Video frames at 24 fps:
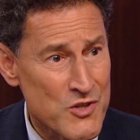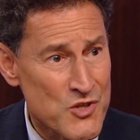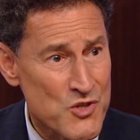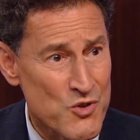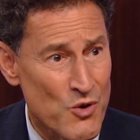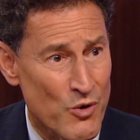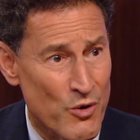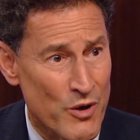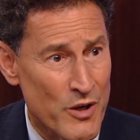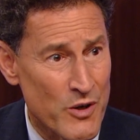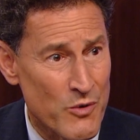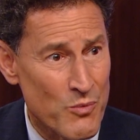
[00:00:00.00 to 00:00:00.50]
a
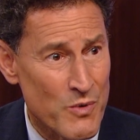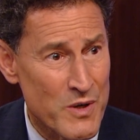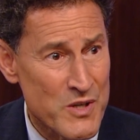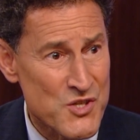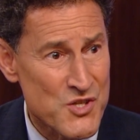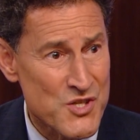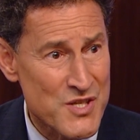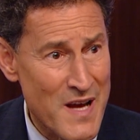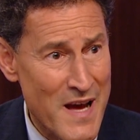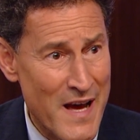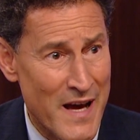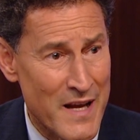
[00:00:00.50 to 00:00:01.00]
story which
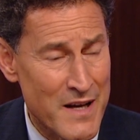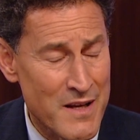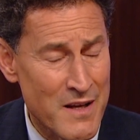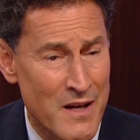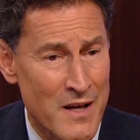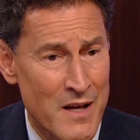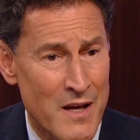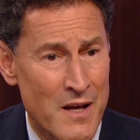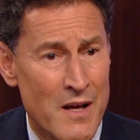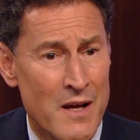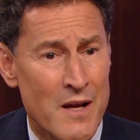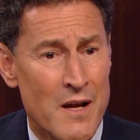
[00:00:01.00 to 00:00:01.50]
said,
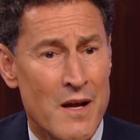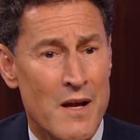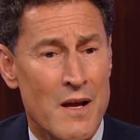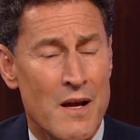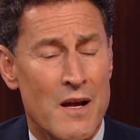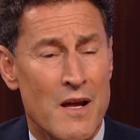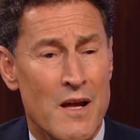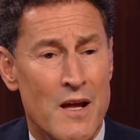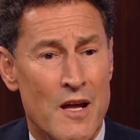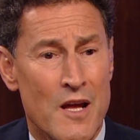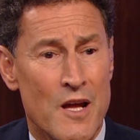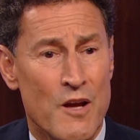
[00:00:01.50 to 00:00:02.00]

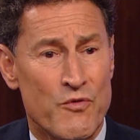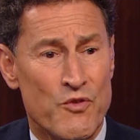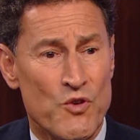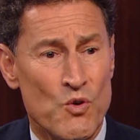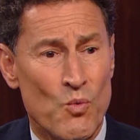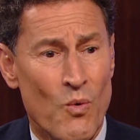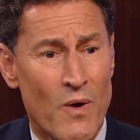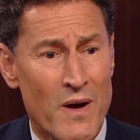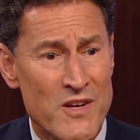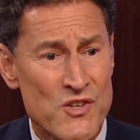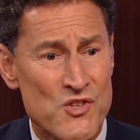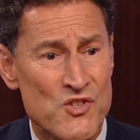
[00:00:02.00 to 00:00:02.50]
if you
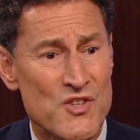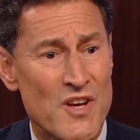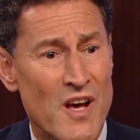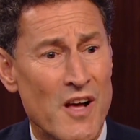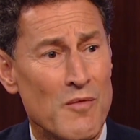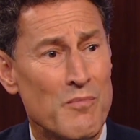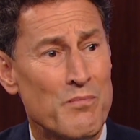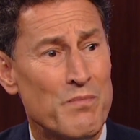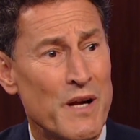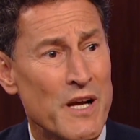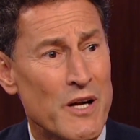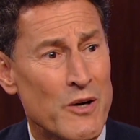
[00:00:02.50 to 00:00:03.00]
want to sell
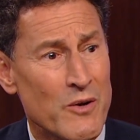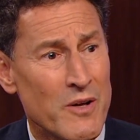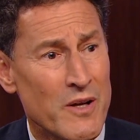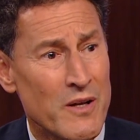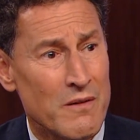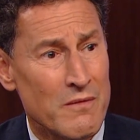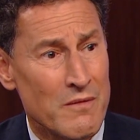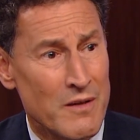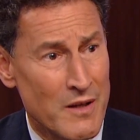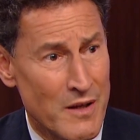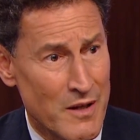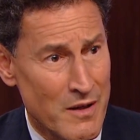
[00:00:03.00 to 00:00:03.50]
beer
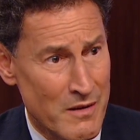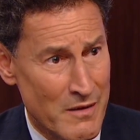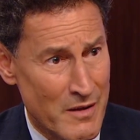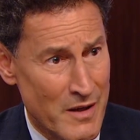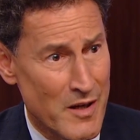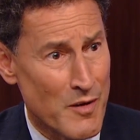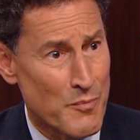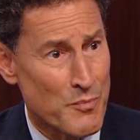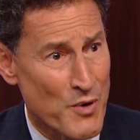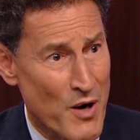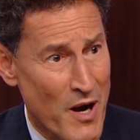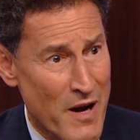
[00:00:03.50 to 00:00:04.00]
in
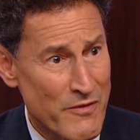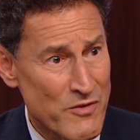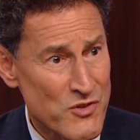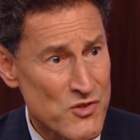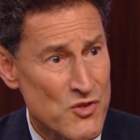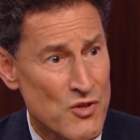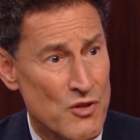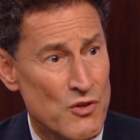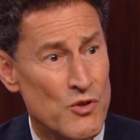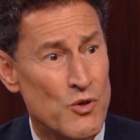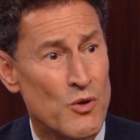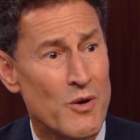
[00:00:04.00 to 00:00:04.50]
a
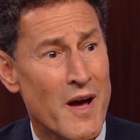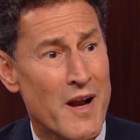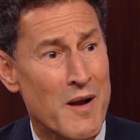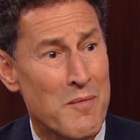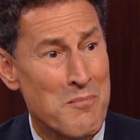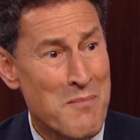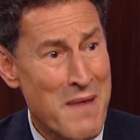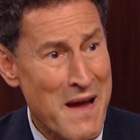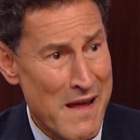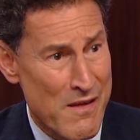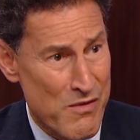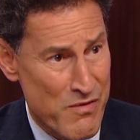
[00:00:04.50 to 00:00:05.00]
province, you got to
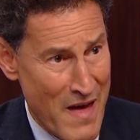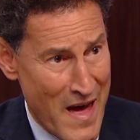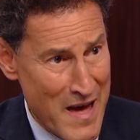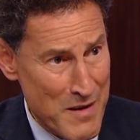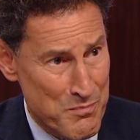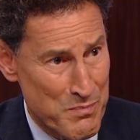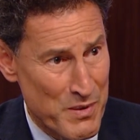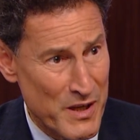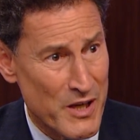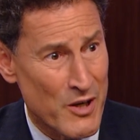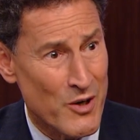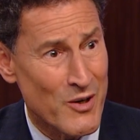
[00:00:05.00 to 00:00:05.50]
make
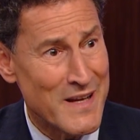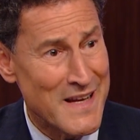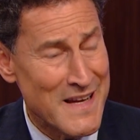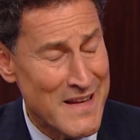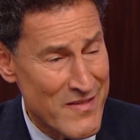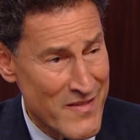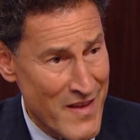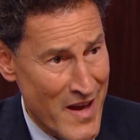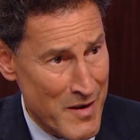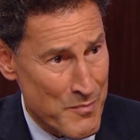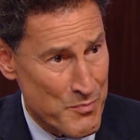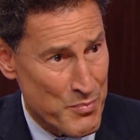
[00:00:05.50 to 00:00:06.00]
that beer
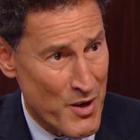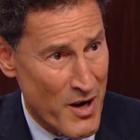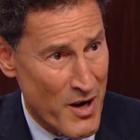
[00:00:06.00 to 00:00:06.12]
in that